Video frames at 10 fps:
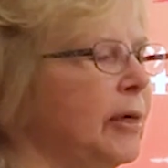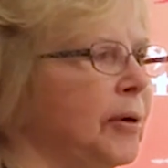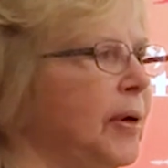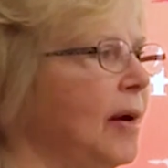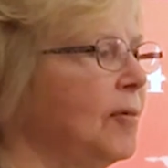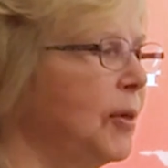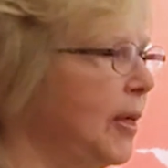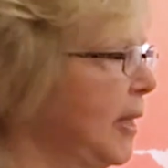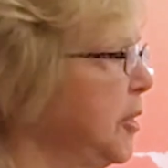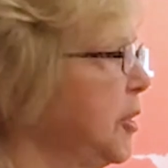don't have
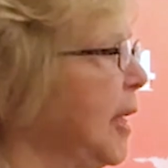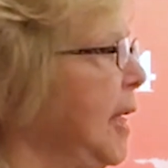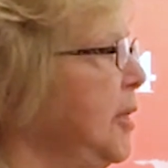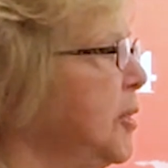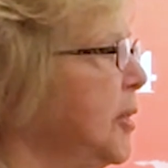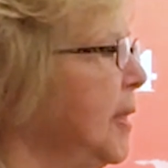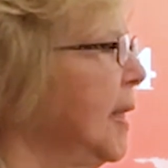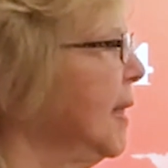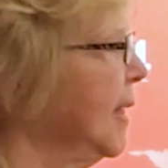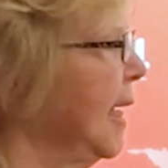good
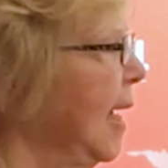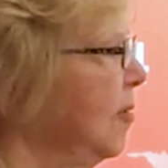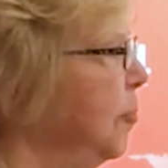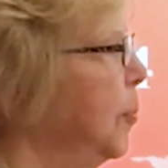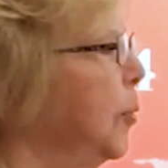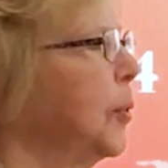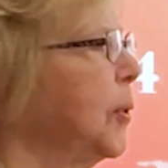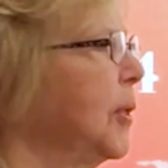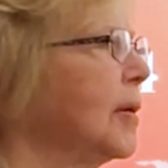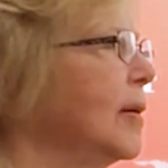education, and they have
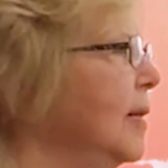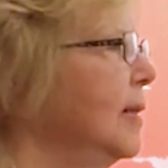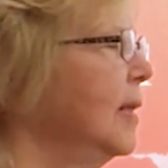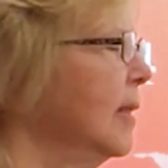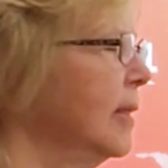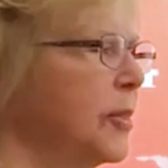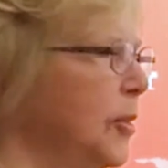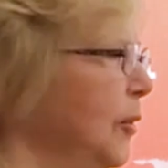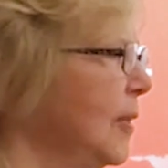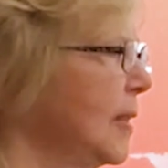poor
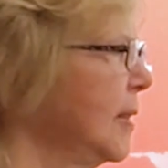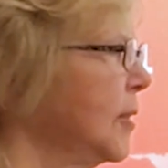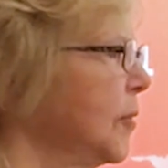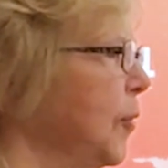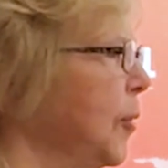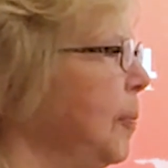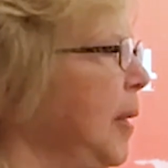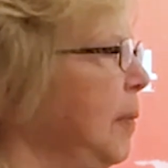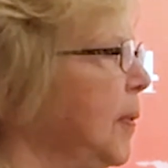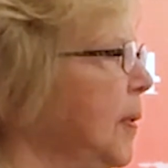services for the
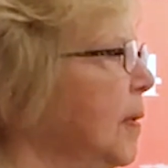people.